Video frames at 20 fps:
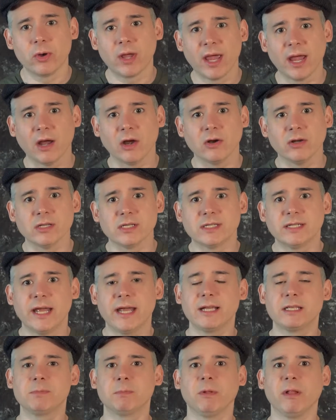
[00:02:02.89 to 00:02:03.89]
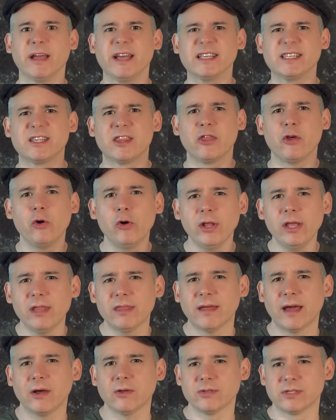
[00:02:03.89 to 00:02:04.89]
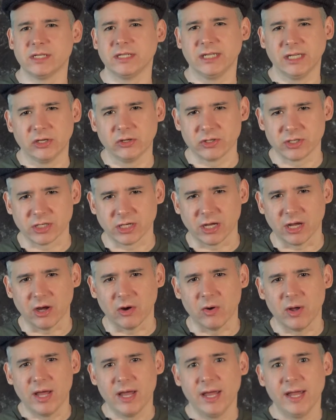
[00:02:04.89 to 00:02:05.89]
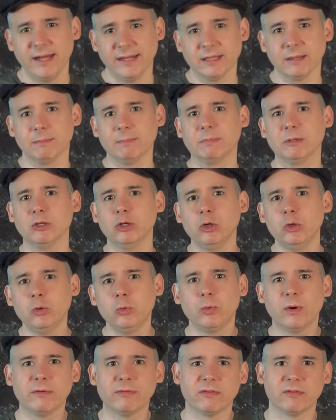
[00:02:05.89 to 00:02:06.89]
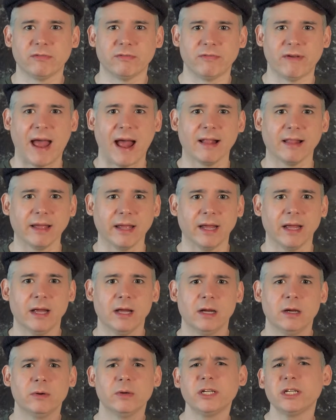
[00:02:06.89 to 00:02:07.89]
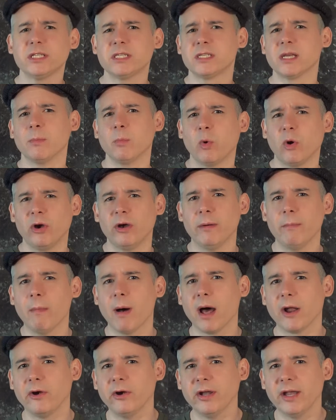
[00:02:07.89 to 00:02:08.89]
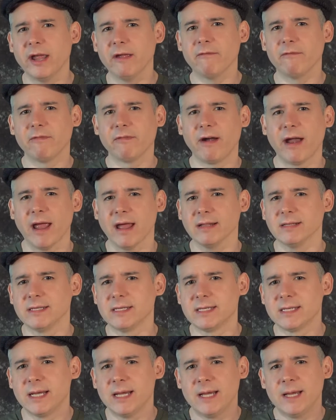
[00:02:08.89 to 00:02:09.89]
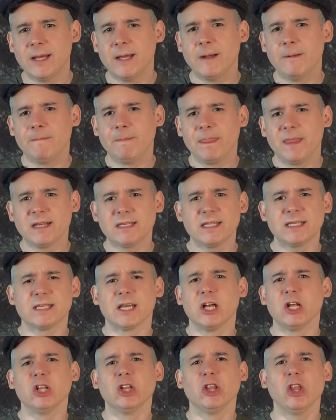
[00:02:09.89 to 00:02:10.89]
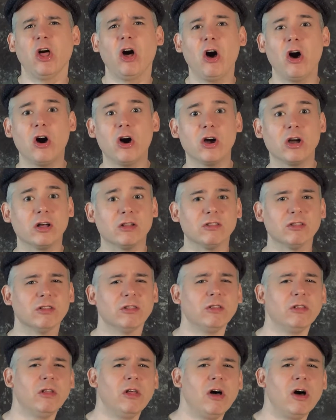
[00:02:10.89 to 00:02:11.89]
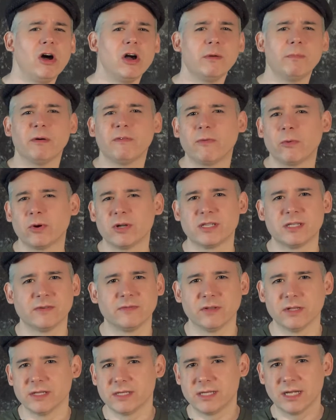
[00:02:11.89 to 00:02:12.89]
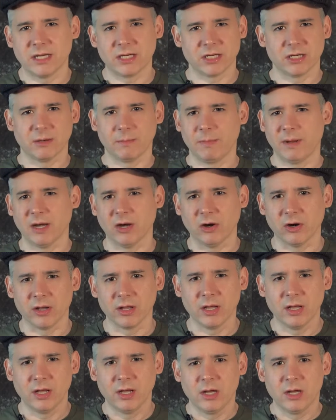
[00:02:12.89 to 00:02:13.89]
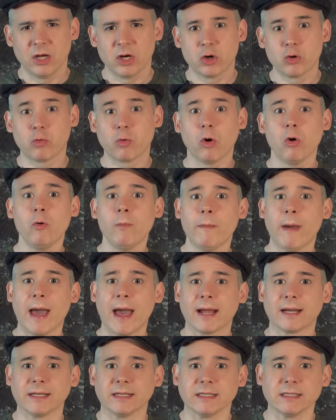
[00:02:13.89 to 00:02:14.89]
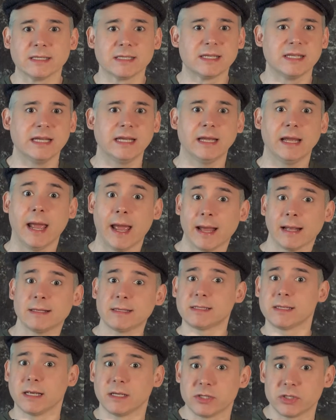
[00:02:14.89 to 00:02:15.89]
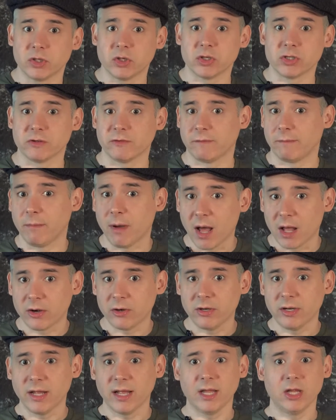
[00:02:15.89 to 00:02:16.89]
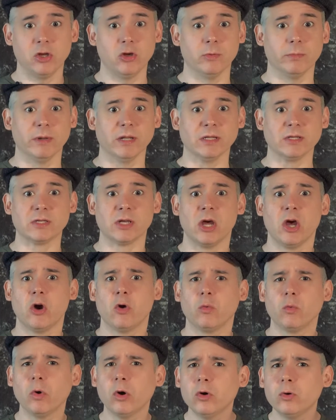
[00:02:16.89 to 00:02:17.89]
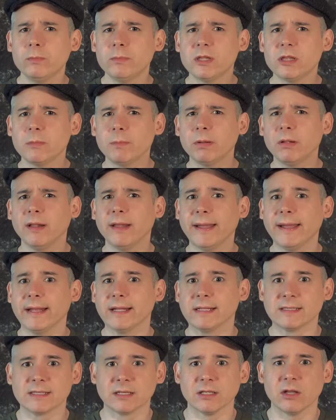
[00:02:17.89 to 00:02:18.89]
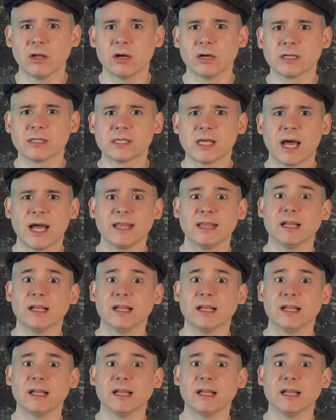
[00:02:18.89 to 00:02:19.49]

Cairns takes place 30,000 years ago in the Blue River Valley, which is somewhere in modern-day France. This is long before civilization appeared. Cro-Magnons, the ancestors of modern-day humans, roamed the plains alongside